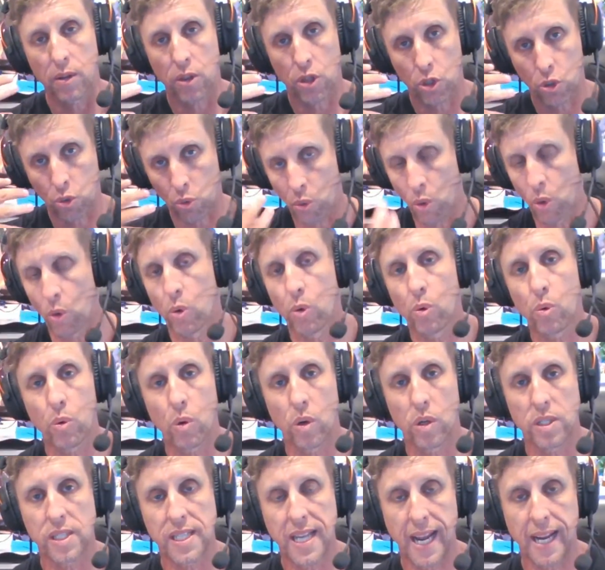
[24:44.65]

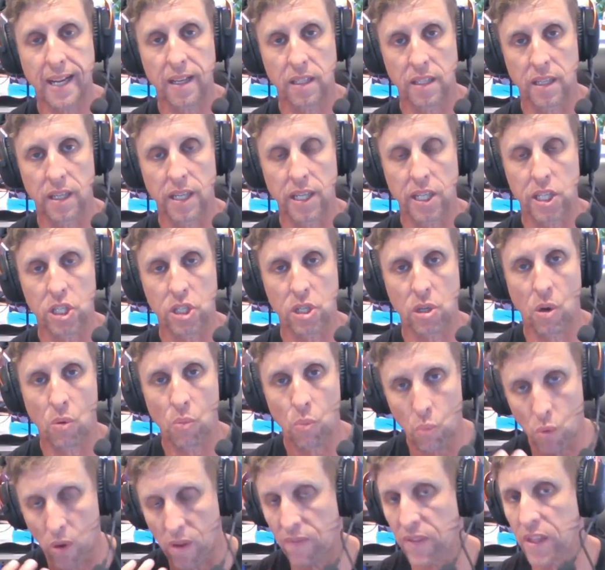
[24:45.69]
through techniques
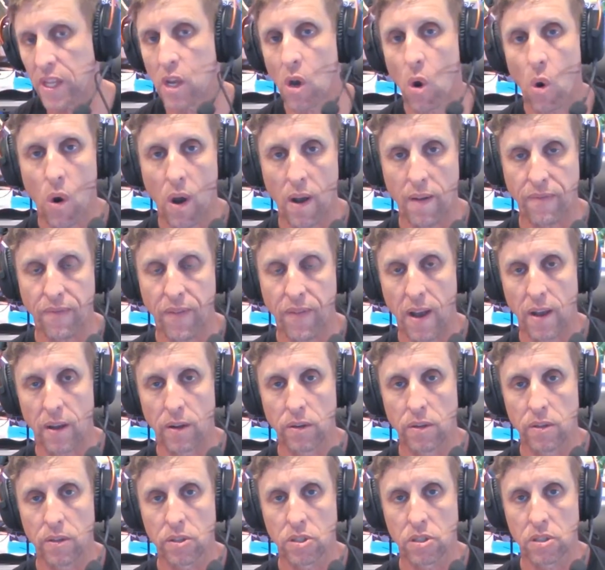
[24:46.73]
with the
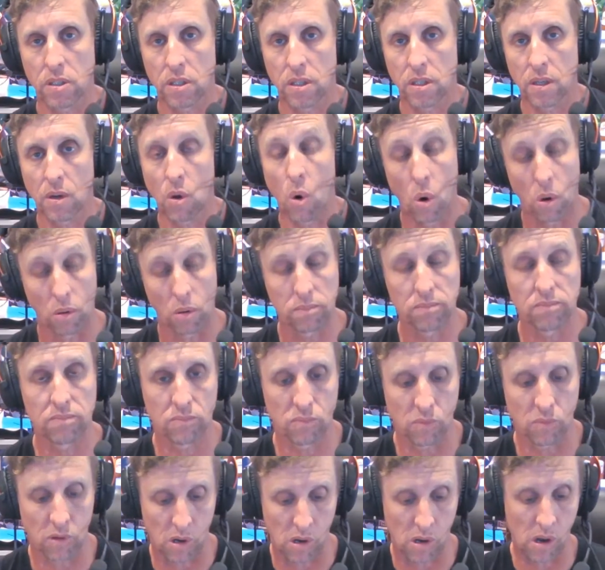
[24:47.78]
iPhones, or
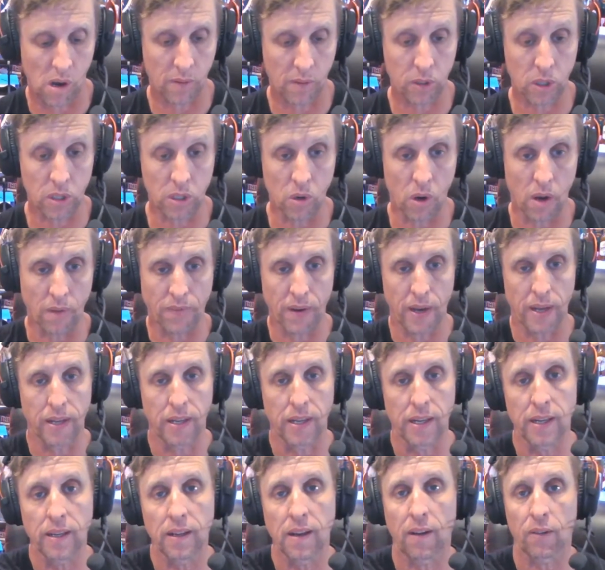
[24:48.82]
I've got the iPhone
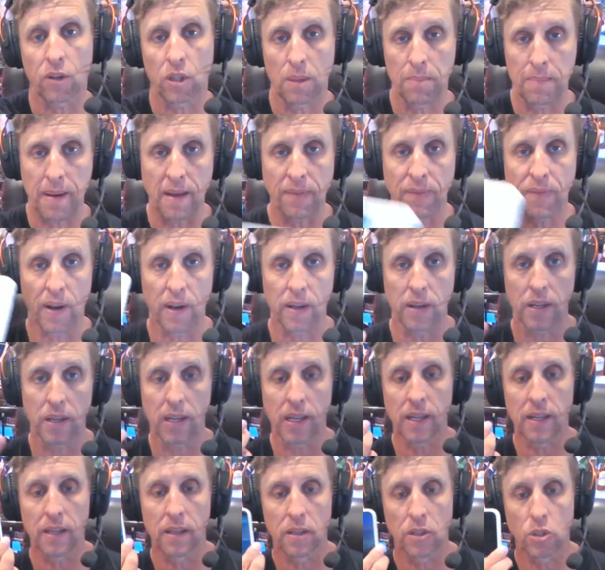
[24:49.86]
here, I've got the Bat phone
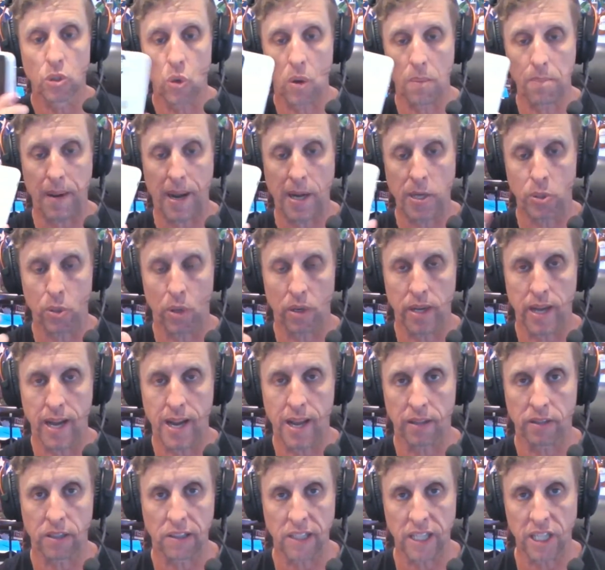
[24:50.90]
here, join Patreon
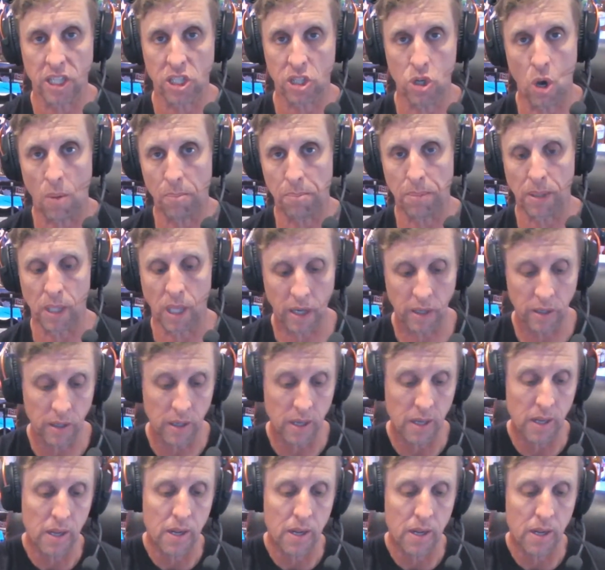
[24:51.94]
now, the link's not below.